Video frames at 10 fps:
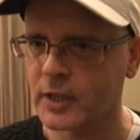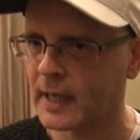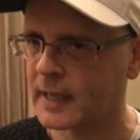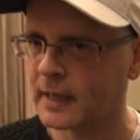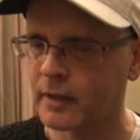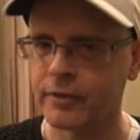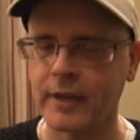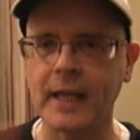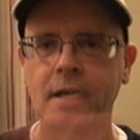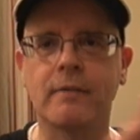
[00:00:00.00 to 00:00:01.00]
saying
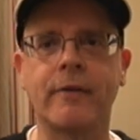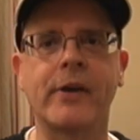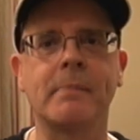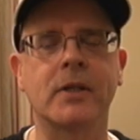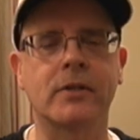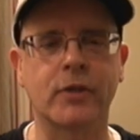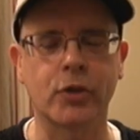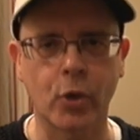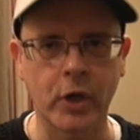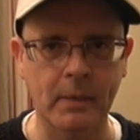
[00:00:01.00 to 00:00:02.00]
thank you very much for
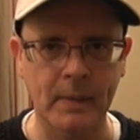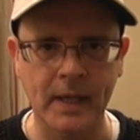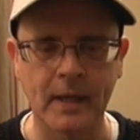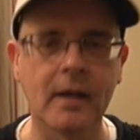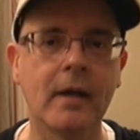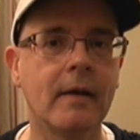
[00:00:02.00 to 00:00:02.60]
joining me